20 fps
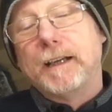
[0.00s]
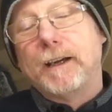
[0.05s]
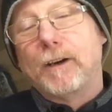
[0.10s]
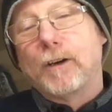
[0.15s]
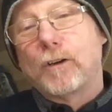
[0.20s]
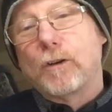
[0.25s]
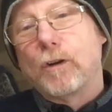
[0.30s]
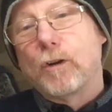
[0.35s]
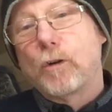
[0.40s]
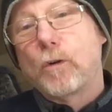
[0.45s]

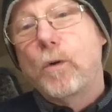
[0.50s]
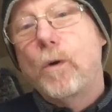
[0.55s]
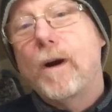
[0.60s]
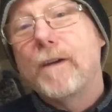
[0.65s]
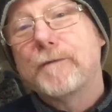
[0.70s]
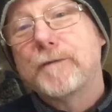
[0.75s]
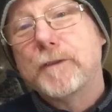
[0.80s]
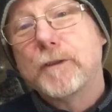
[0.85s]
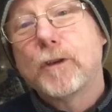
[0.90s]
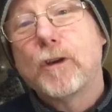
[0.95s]
I've got
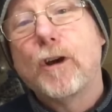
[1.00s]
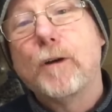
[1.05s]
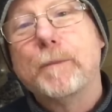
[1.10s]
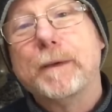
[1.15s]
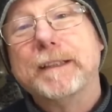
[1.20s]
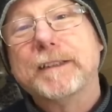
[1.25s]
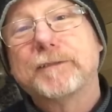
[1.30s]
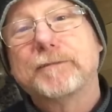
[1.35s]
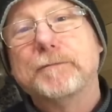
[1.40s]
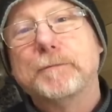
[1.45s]
quite a few
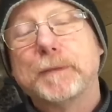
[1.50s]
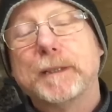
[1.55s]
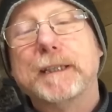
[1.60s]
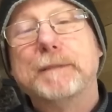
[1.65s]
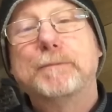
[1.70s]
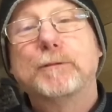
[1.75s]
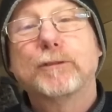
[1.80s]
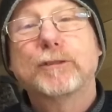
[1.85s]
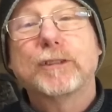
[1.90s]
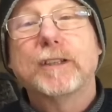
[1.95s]
comments from
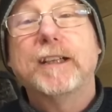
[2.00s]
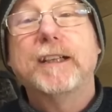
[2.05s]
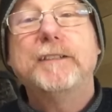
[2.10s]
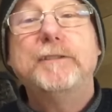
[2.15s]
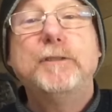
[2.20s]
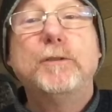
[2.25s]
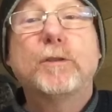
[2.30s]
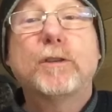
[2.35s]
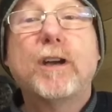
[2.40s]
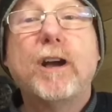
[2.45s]
people
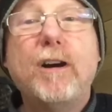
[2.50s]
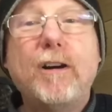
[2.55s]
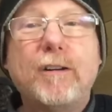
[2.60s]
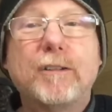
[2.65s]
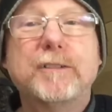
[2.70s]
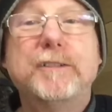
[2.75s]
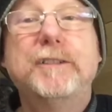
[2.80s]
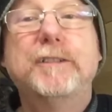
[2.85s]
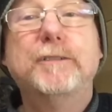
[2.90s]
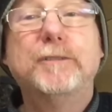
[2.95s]
saying you
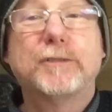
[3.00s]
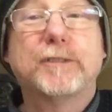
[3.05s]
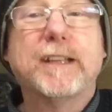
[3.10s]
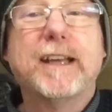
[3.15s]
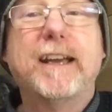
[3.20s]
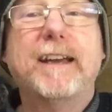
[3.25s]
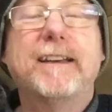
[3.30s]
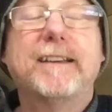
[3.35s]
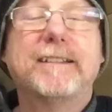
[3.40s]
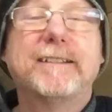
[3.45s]
can't use
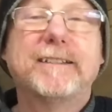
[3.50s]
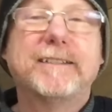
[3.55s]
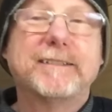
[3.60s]
that,